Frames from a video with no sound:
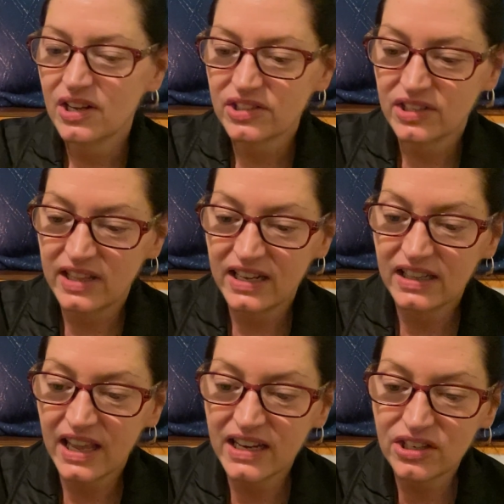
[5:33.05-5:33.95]
So they'd
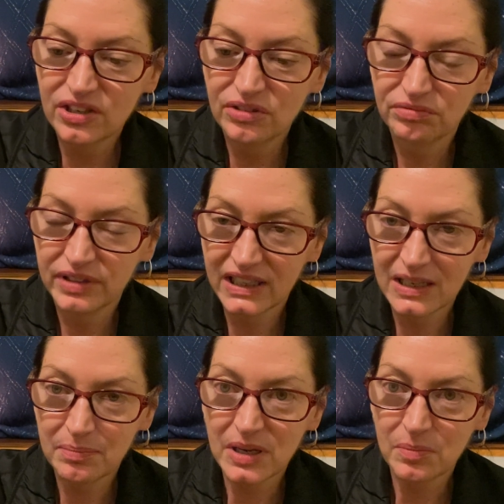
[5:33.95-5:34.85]
like you to really
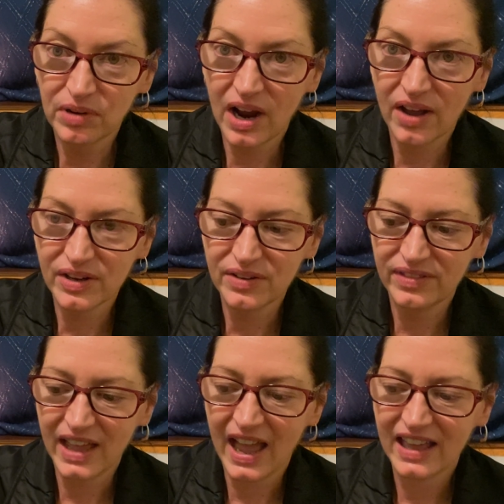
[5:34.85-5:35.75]
be proud of
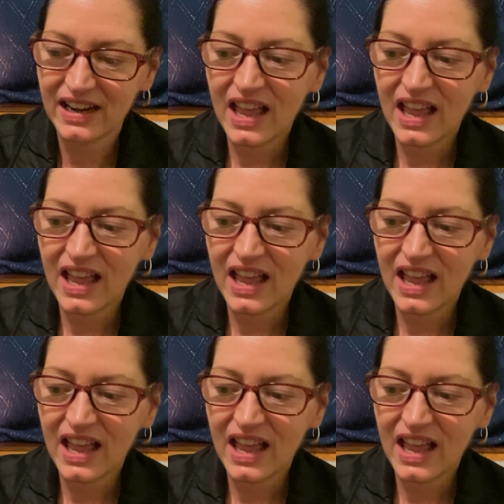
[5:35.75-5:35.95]
that.